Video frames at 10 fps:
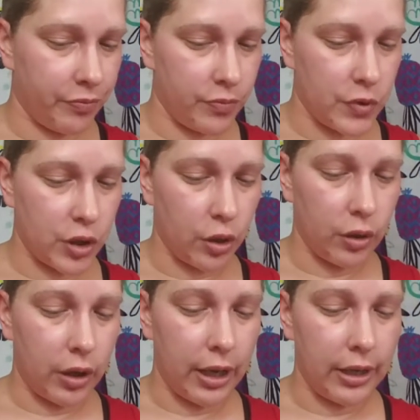so
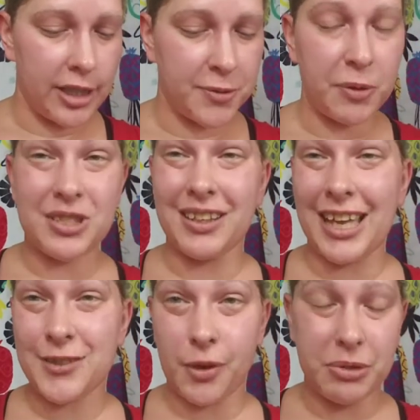it's supposed to
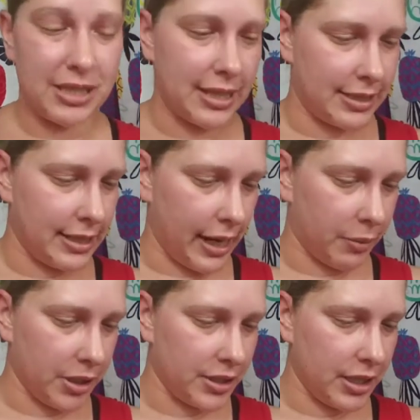last for up to 16
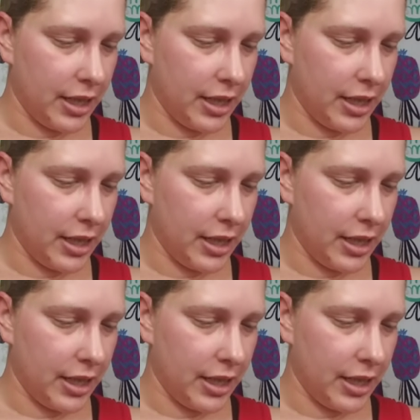hours.